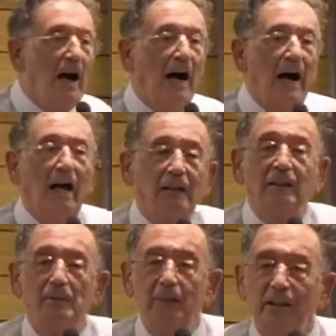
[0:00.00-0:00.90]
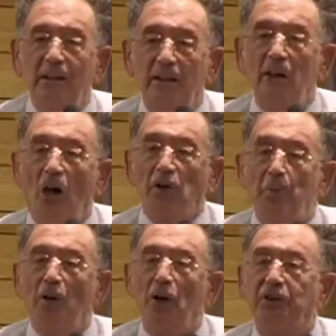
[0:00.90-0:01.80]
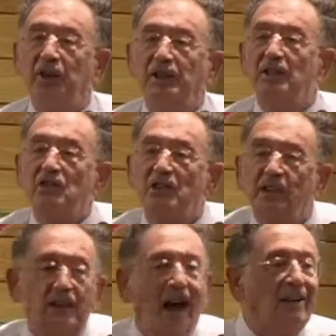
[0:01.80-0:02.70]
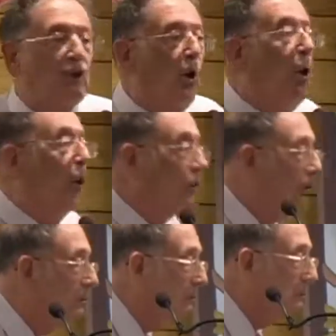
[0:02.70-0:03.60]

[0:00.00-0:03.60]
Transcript: are ultimately not monotheistic at all.